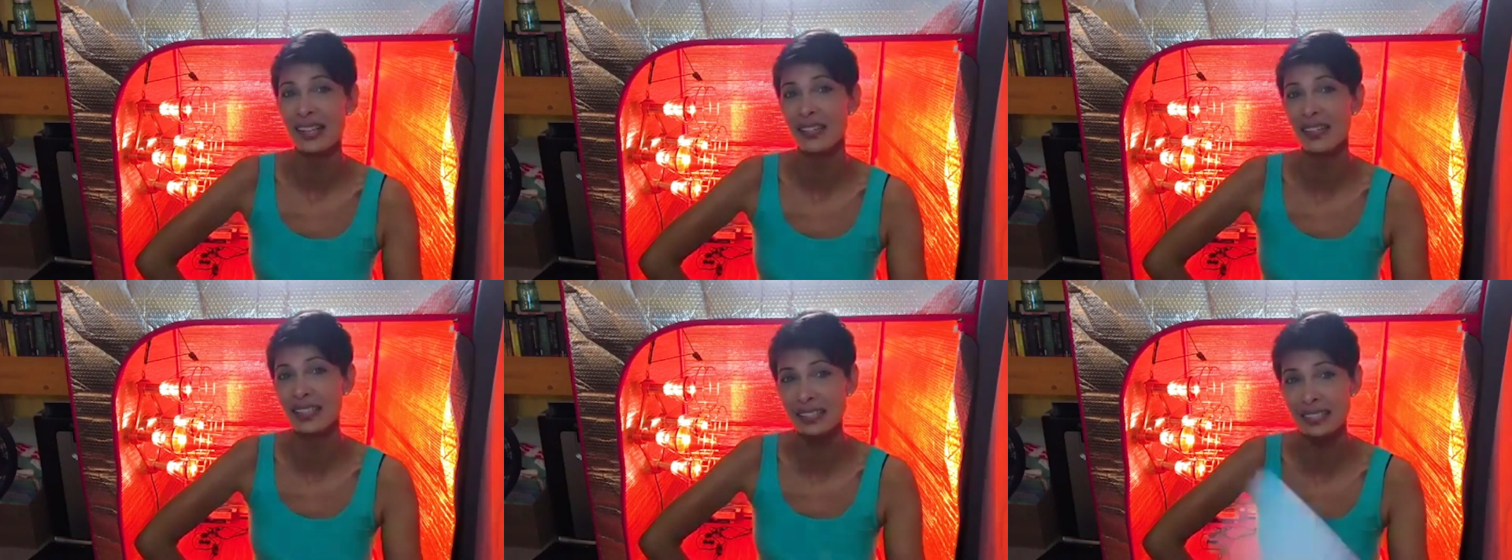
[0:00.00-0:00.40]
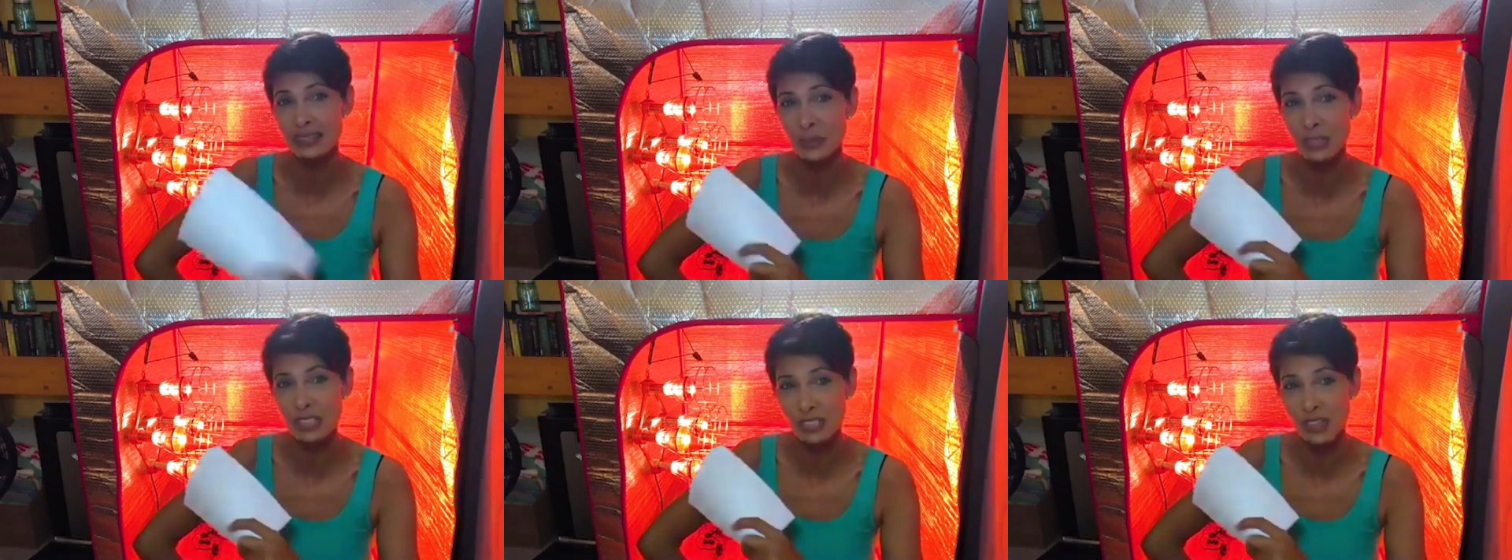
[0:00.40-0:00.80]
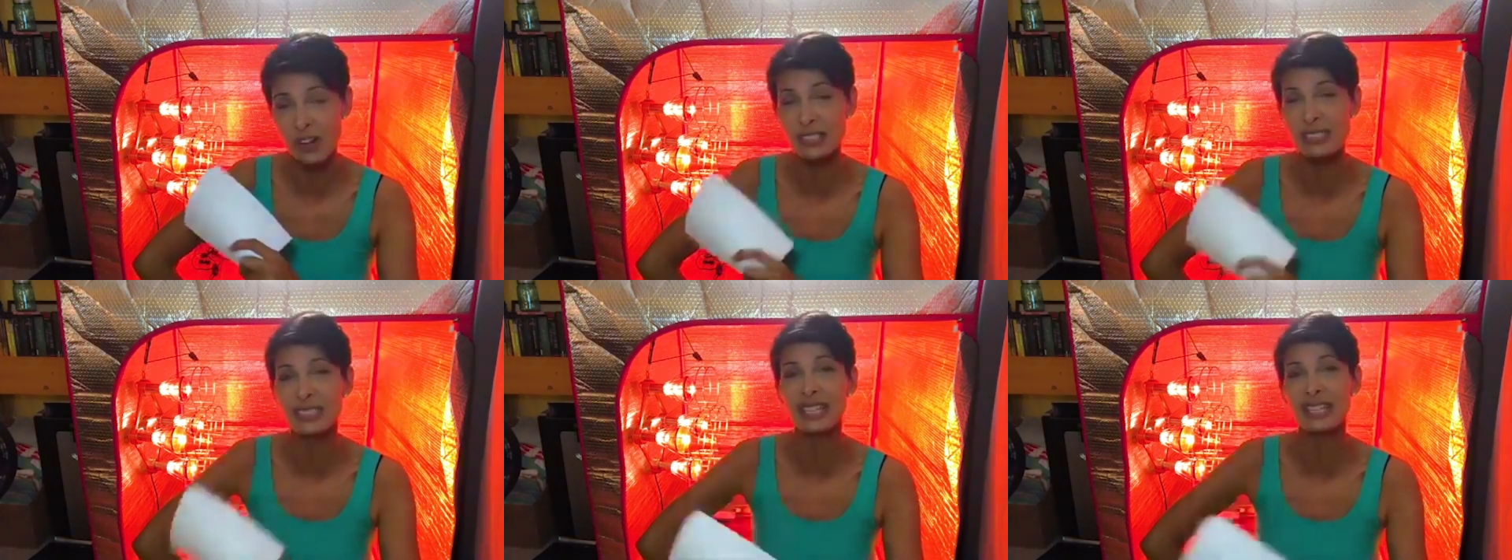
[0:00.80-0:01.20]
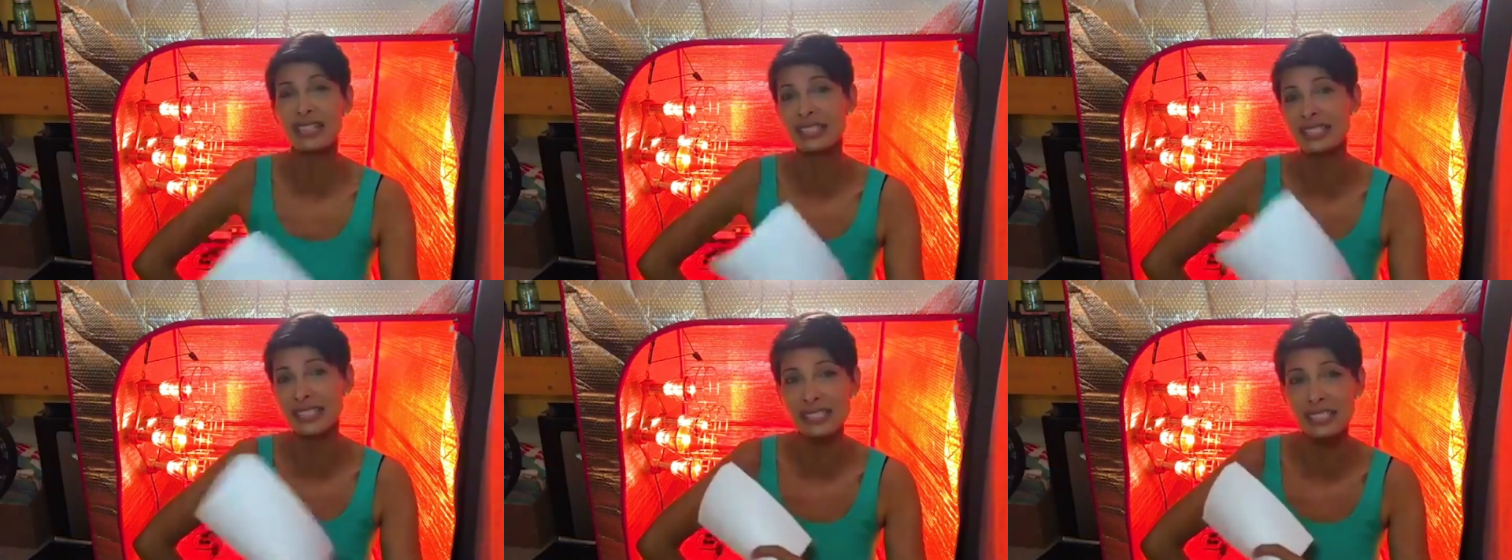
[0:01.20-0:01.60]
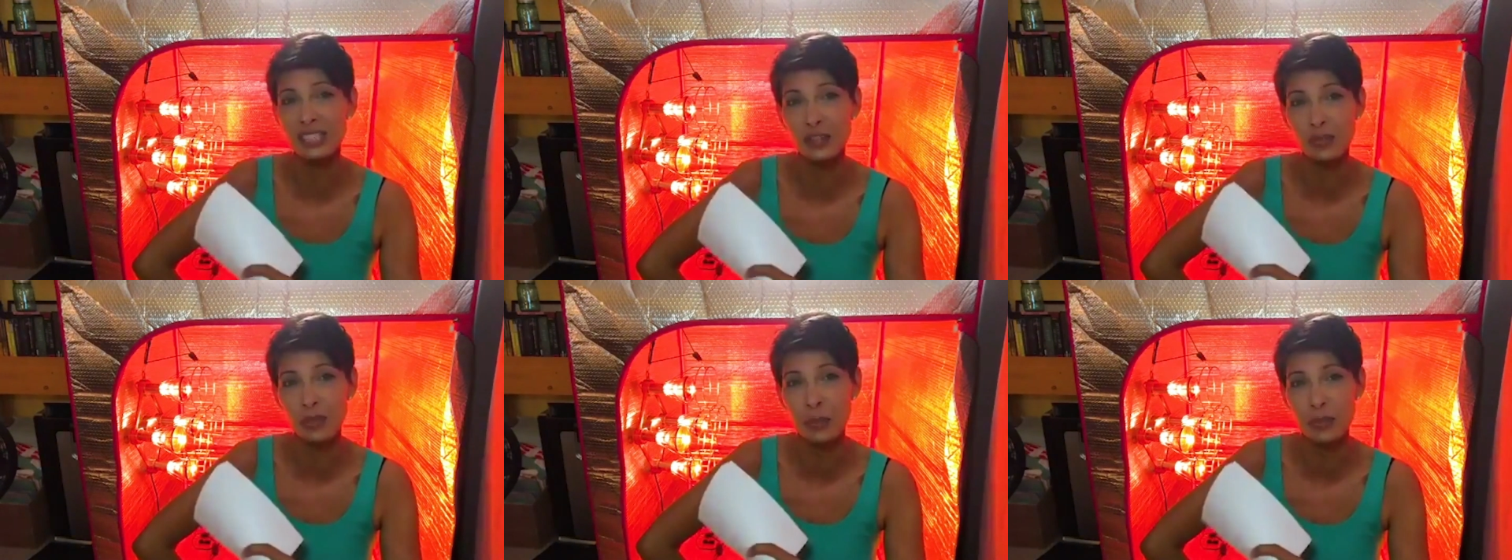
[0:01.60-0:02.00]
these results to get a
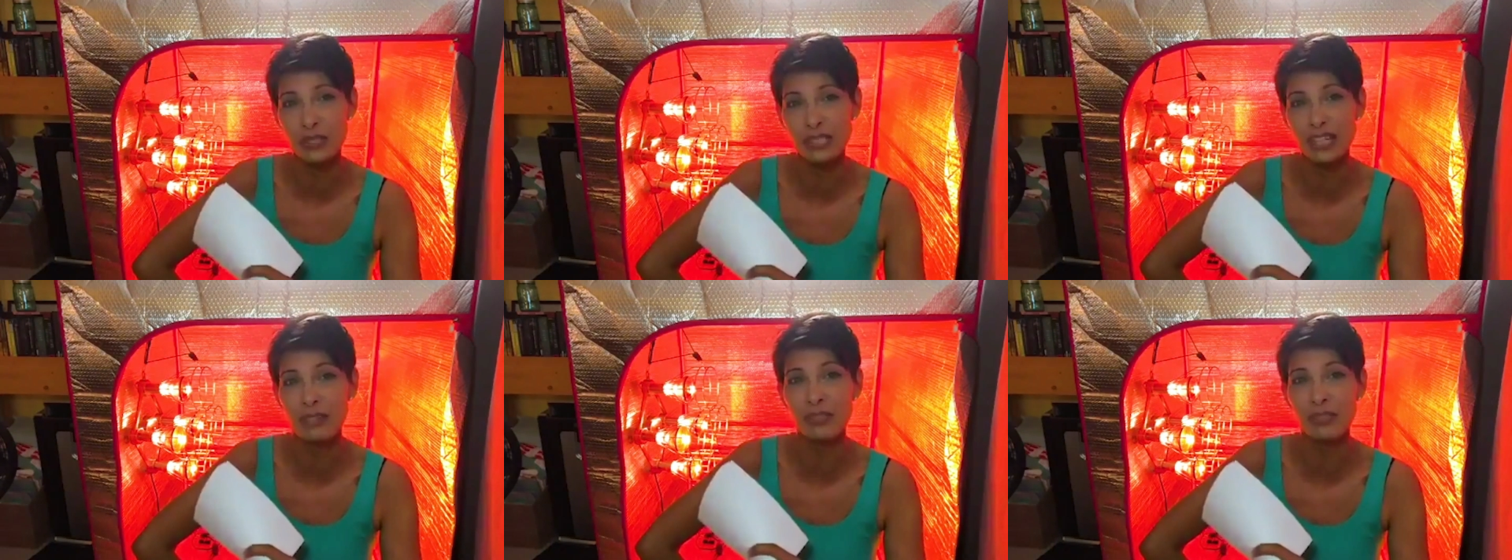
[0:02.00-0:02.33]
63%